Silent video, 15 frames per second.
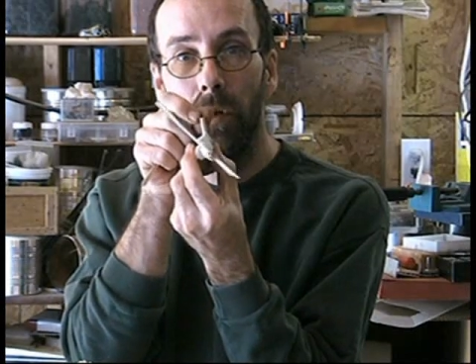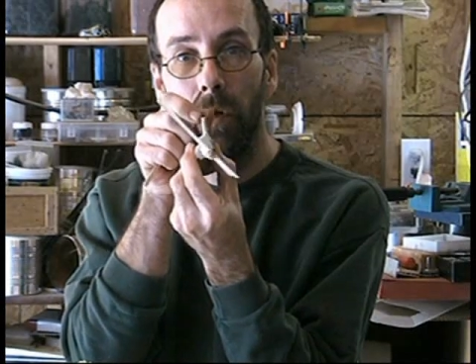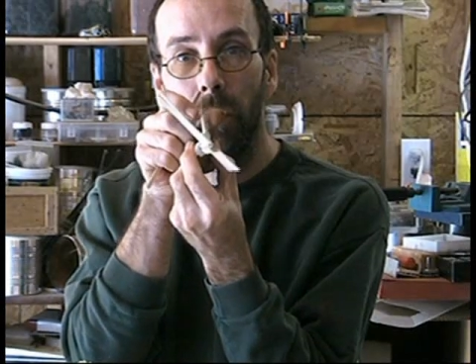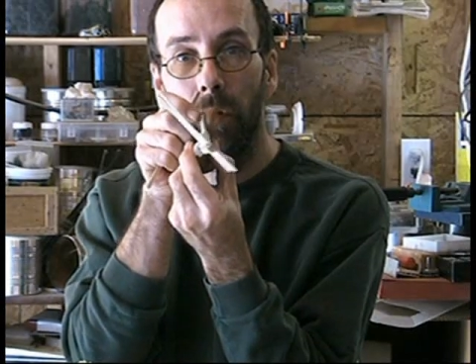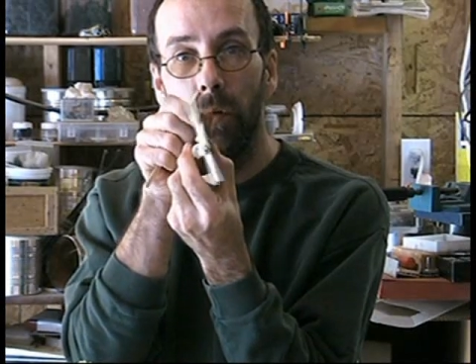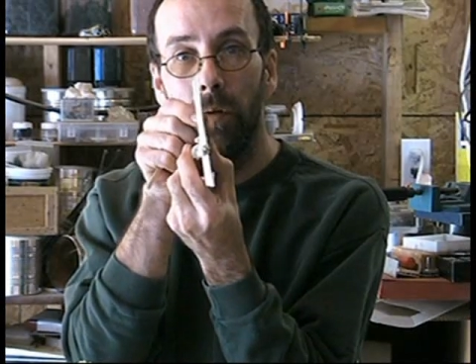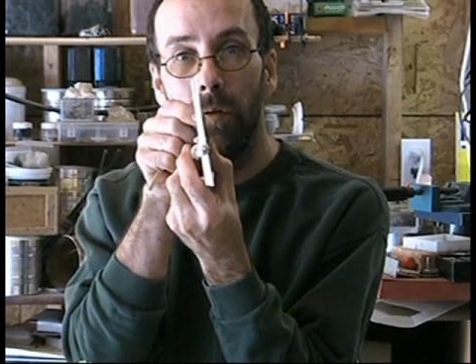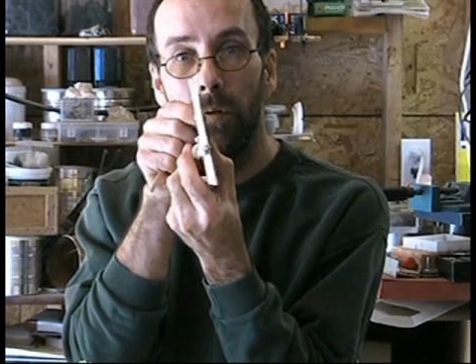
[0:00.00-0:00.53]
you
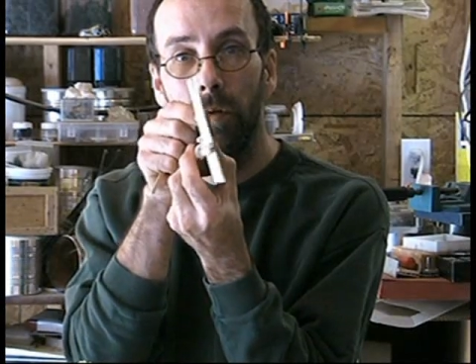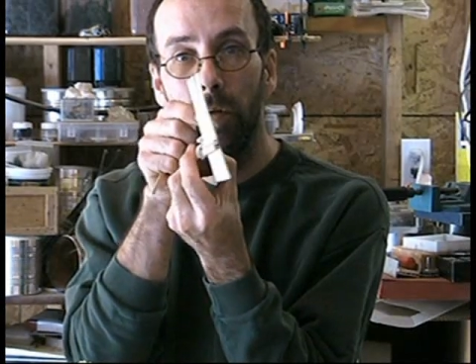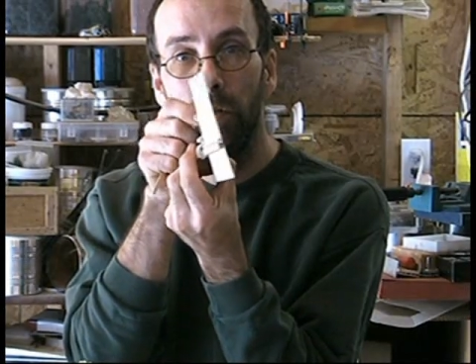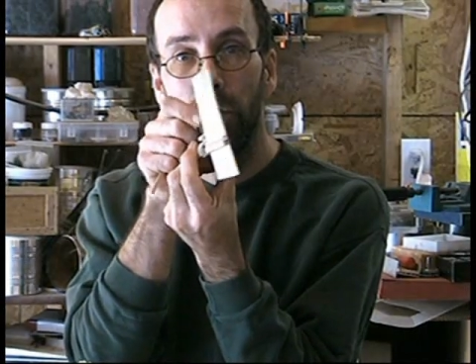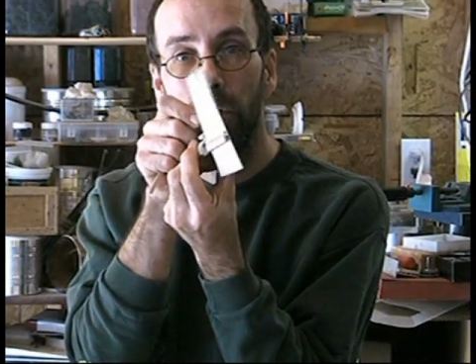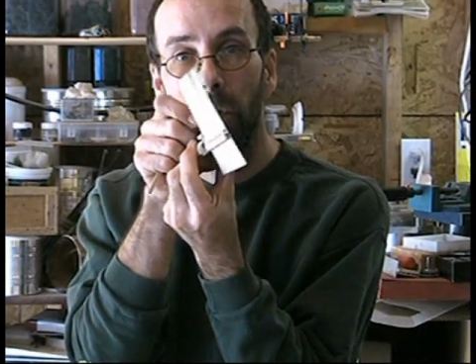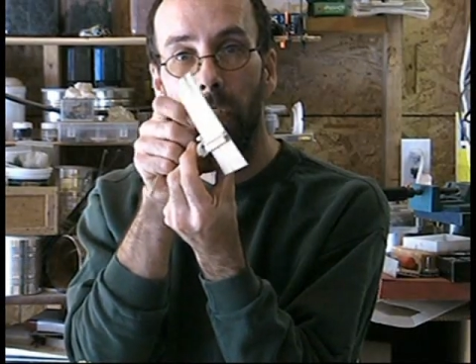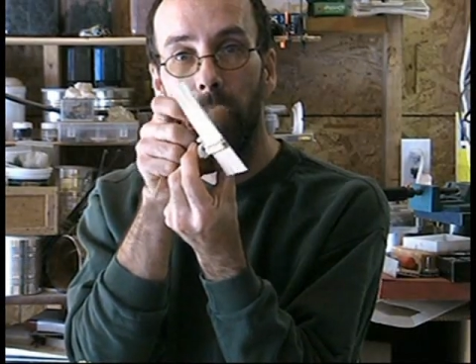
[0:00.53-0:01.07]
know,
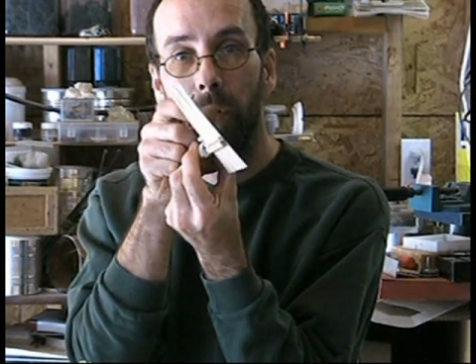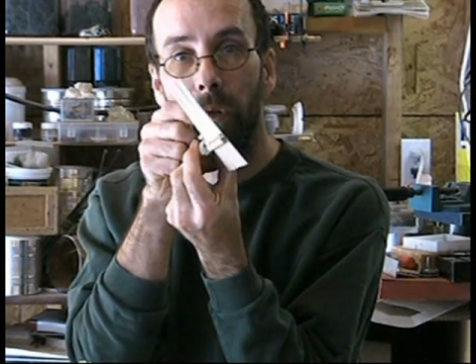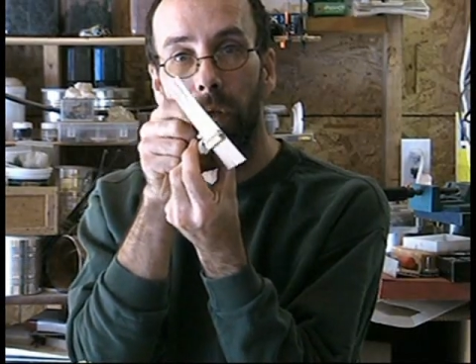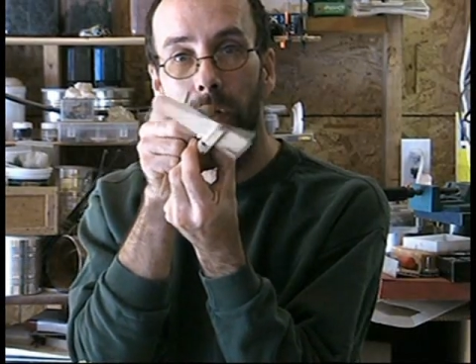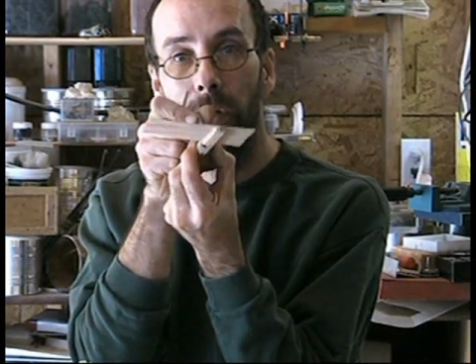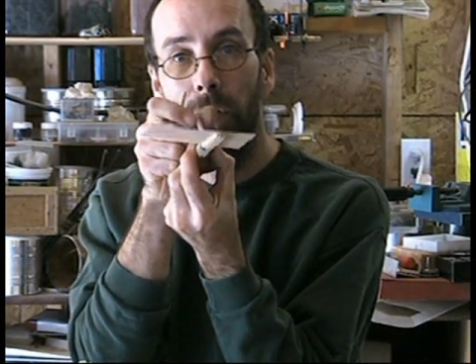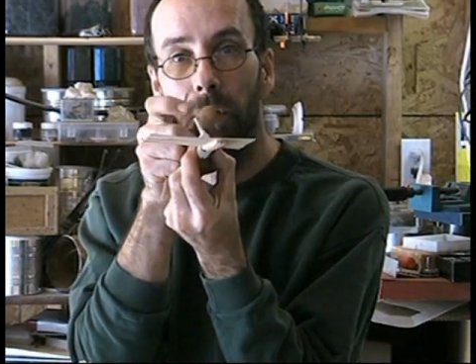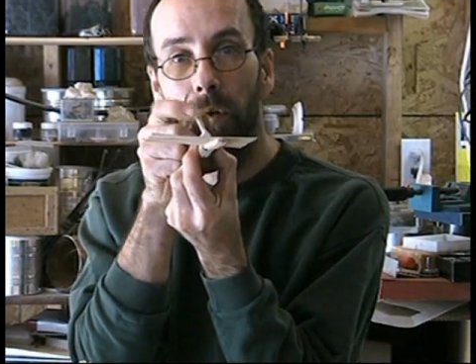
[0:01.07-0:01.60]
that way
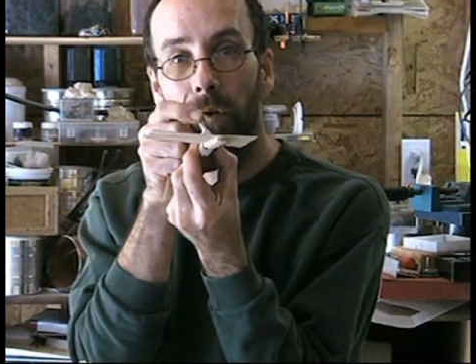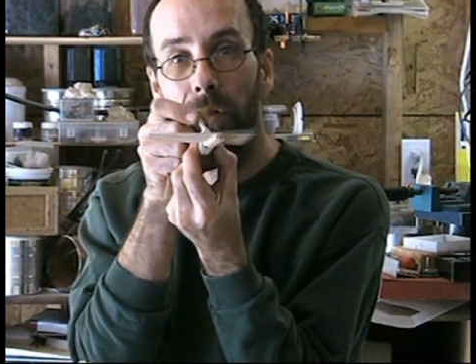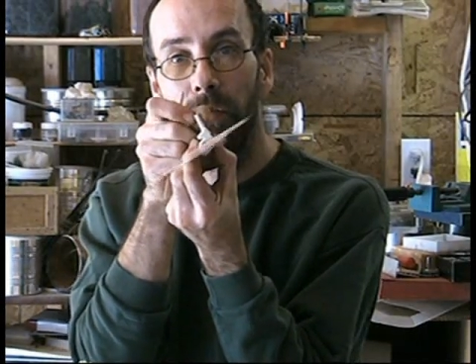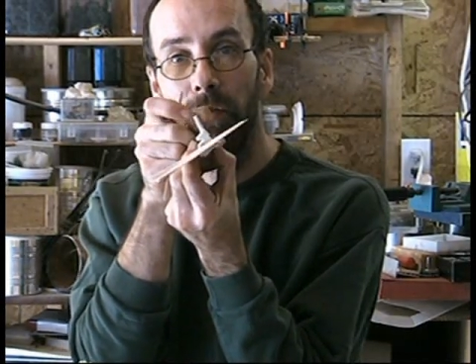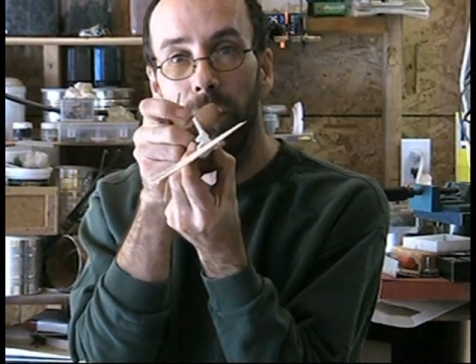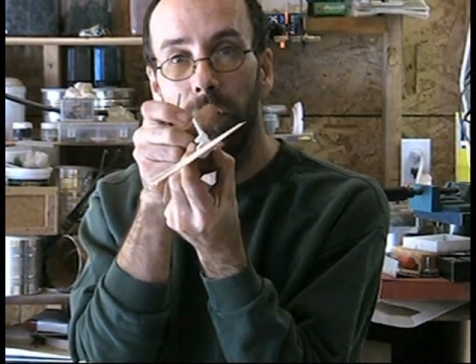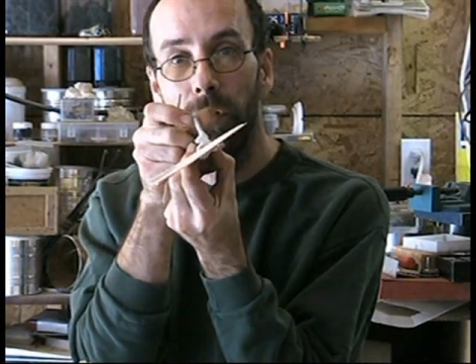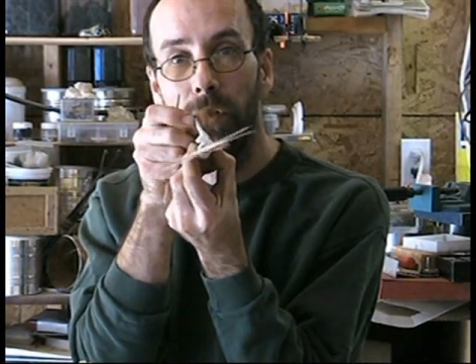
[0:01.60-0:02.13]
you can turn
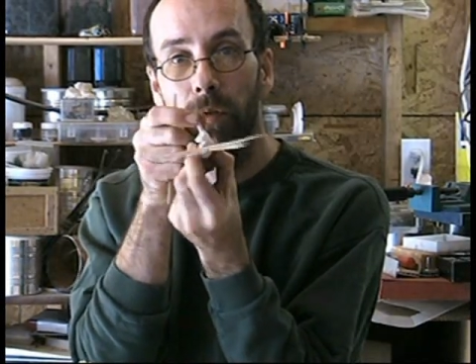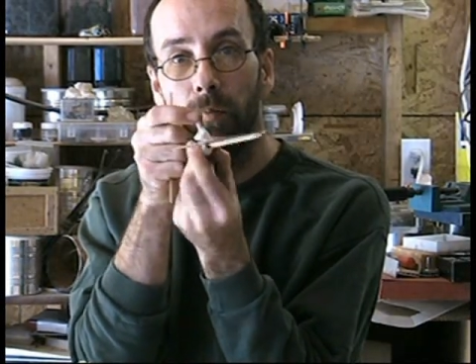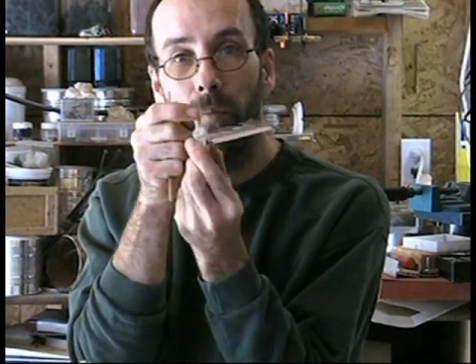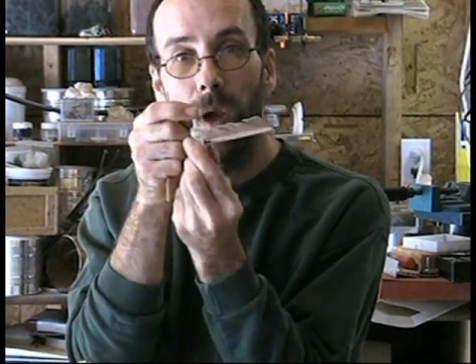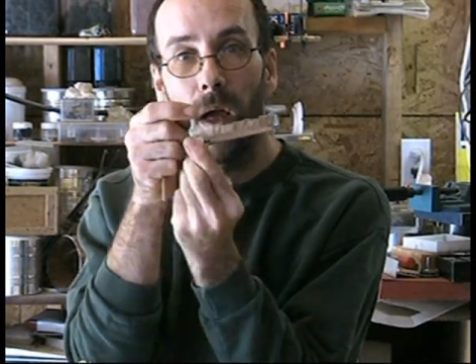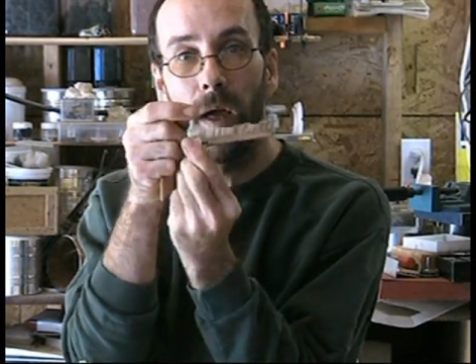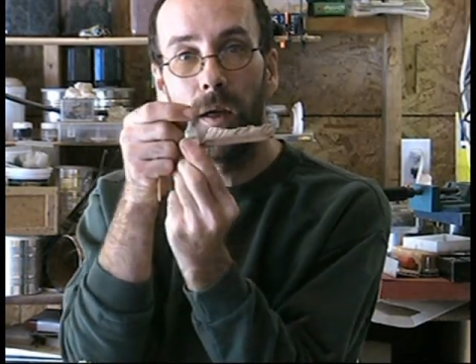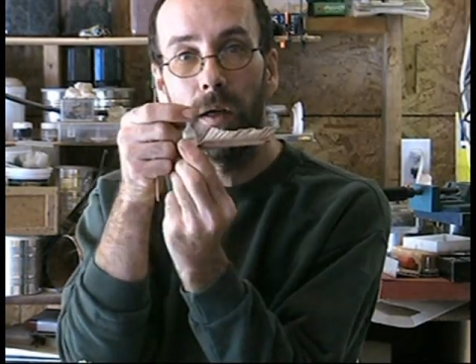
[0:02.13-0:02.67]
the Venetian
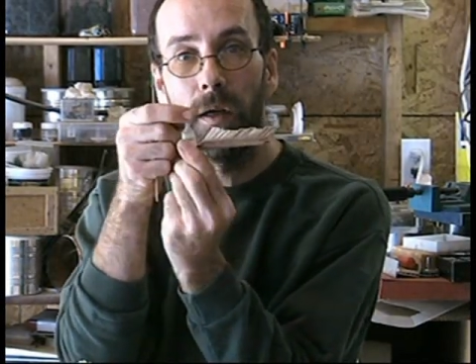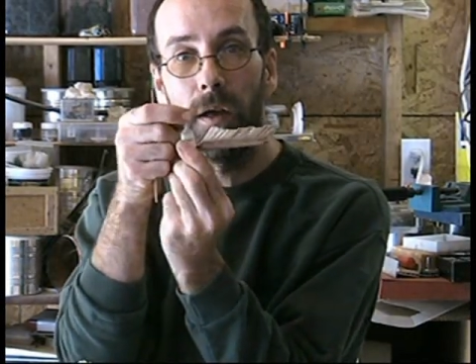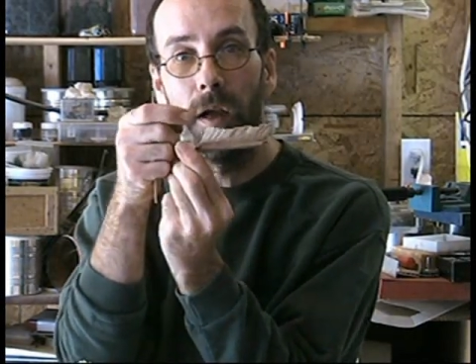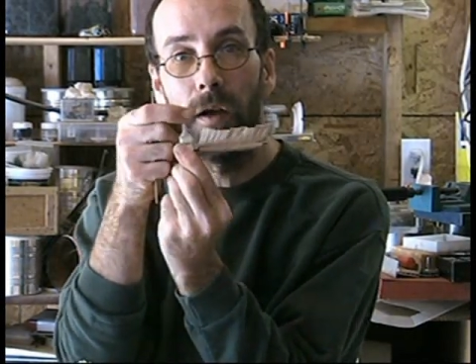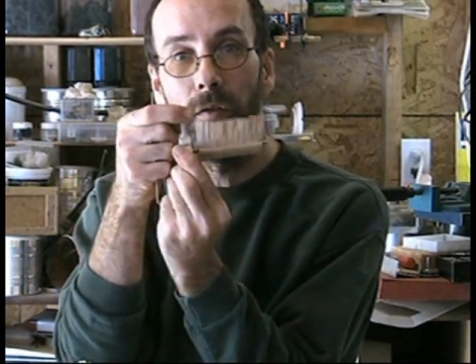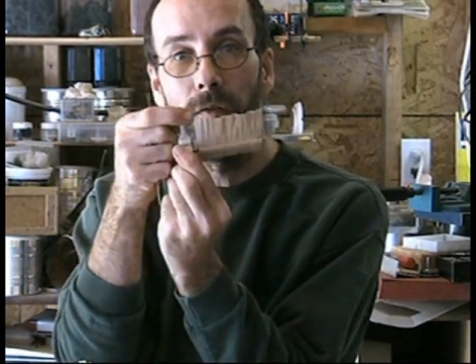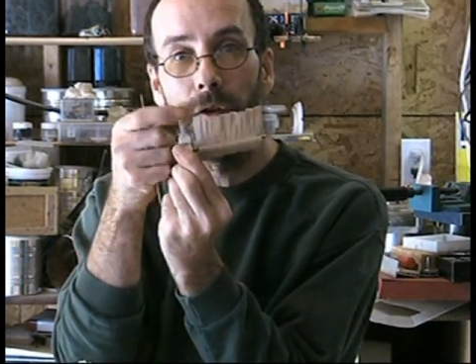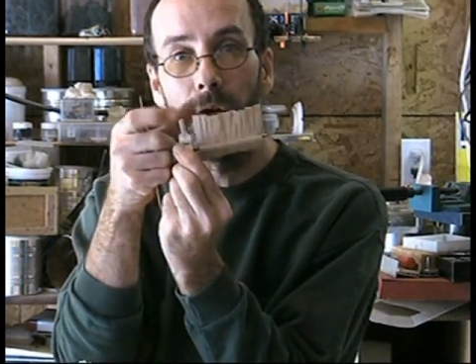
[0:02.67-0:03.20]
blind
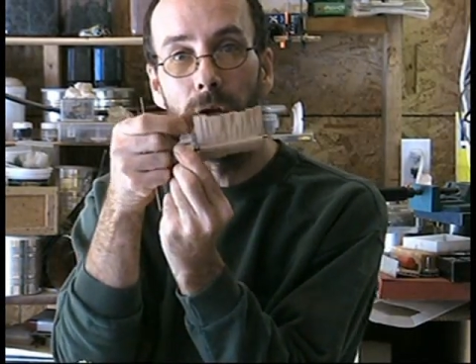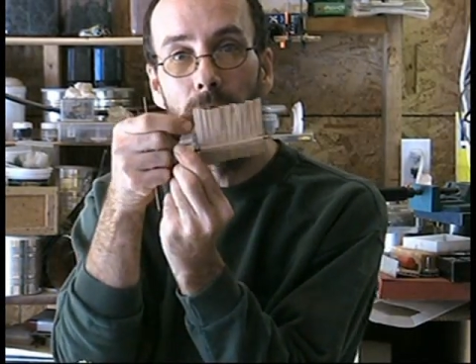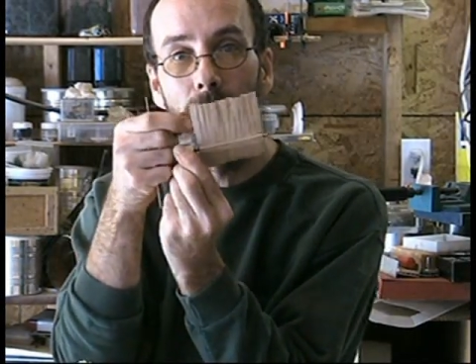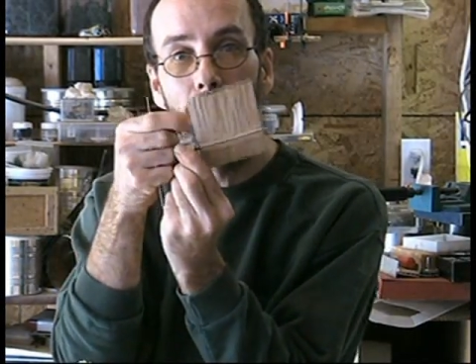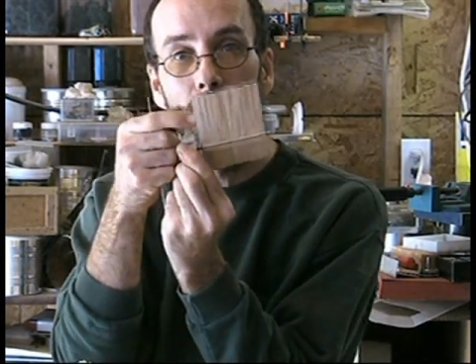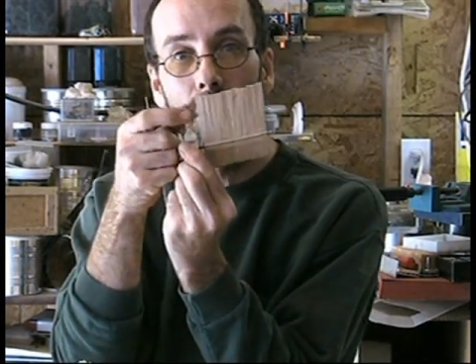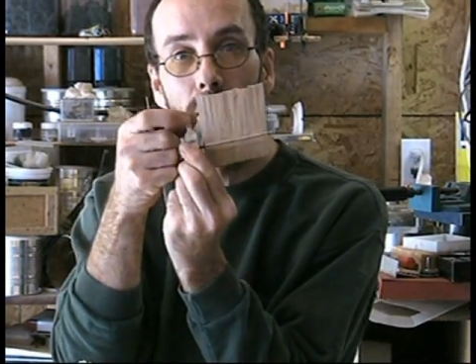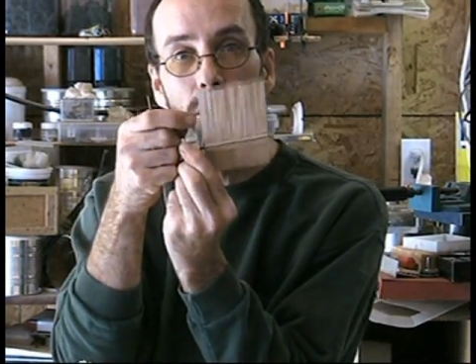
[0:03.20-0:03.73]
and have your